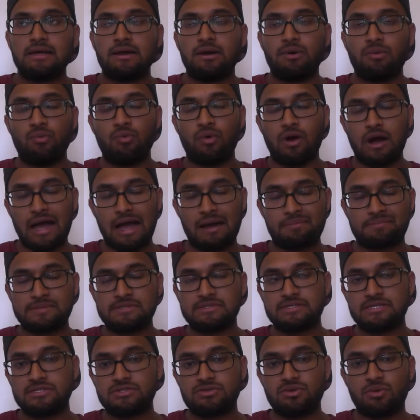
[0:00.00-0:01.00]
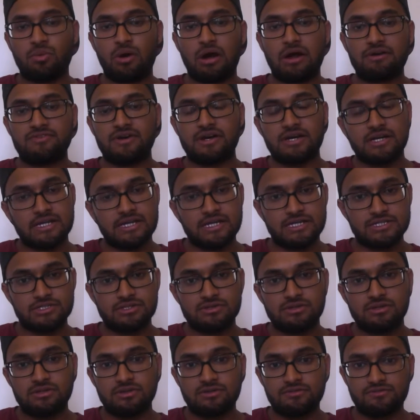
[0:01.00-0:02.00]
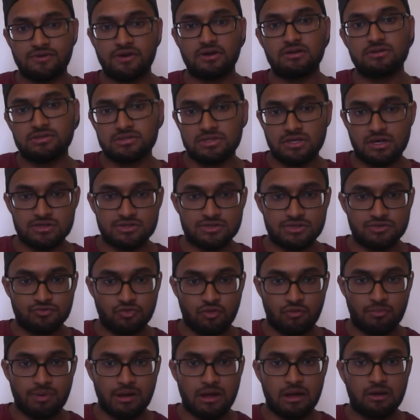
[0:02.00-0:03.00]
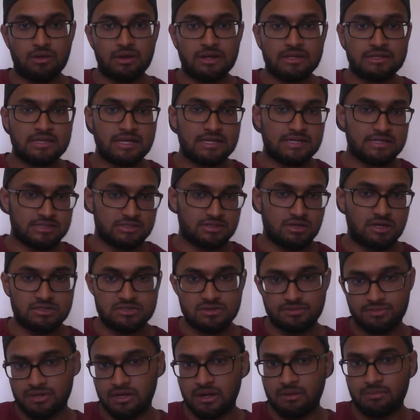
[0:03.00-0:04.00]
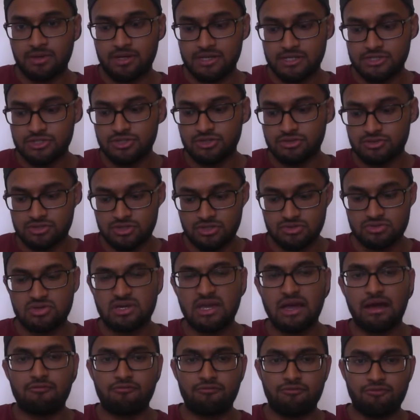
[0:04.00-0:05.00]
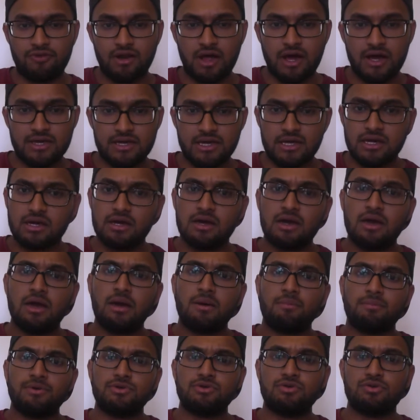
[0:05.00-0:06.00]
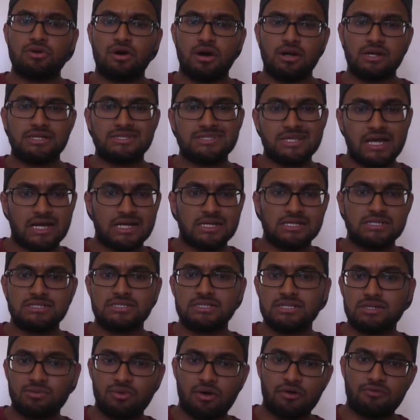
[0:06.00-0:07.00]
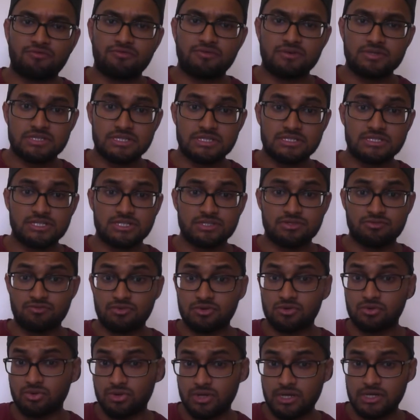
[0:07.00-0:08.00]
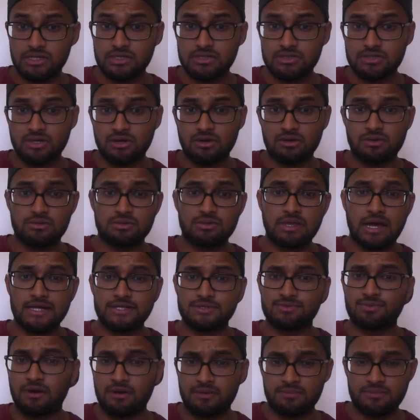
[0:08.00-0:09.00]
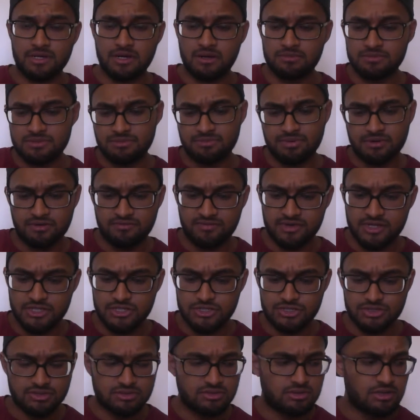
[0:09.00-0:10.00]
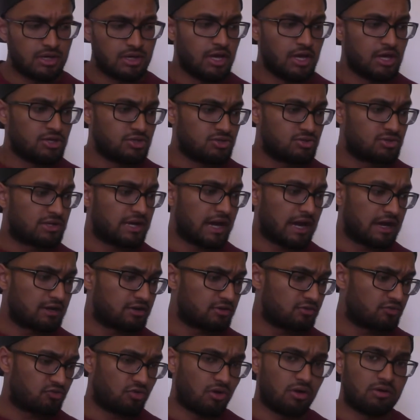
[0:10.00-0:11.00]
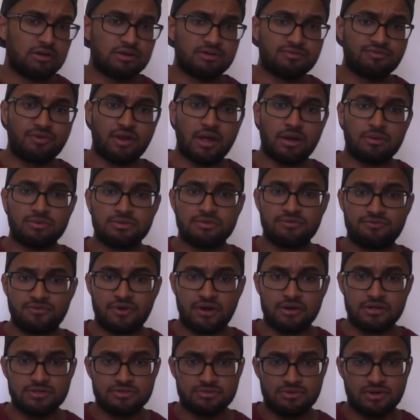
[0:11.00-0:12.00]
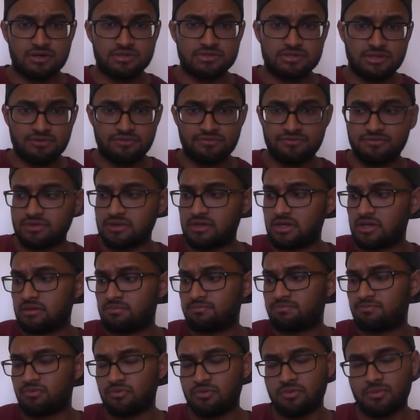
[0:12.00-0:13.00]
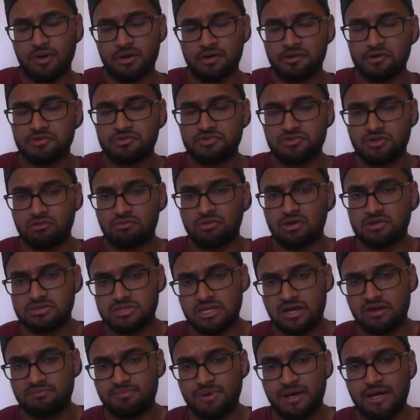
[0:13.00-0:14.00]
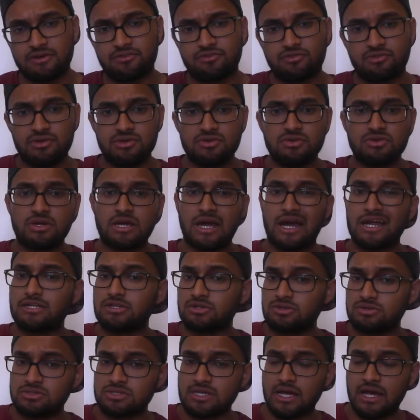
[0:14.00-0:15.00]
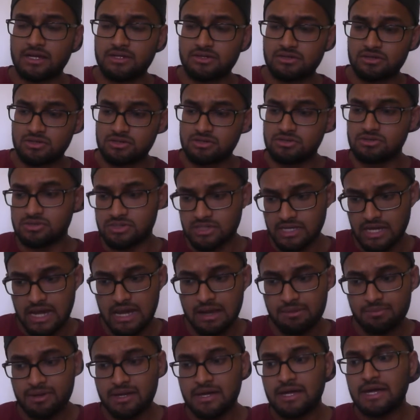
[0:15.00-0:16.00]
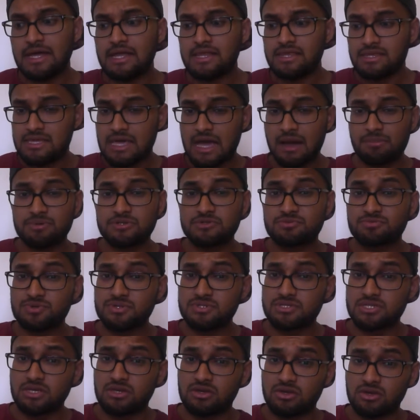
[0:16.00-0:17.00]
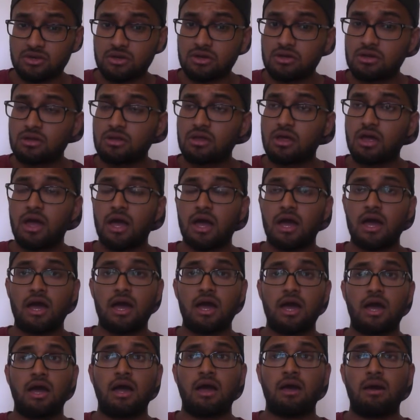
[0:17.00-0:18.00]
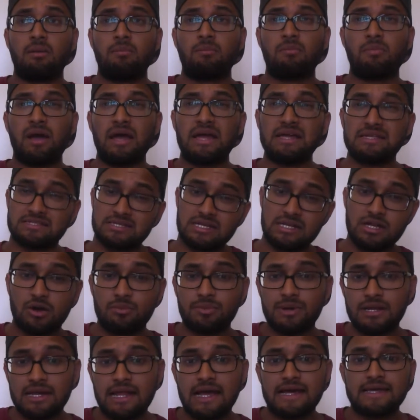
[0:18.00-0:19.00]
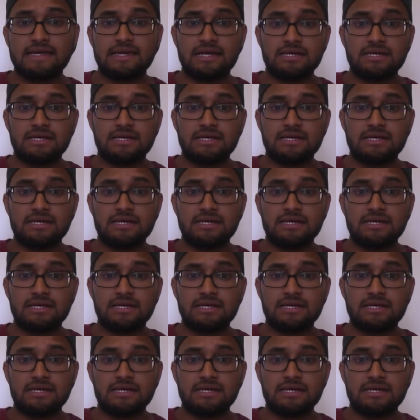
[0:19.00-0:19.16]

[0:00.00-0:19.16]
what happens is your Wi-Fi connection on your phone starts to drop out and then it starts to become an issue. So you can fly it, but you can't exactly see what footage it's recording. So that's where it becomes a bit of an issue. You can control its flight with the phone as well. So if the remote control runs out of battery, you can use that and you can use the app. The app is pretty good. It's a little bit laggy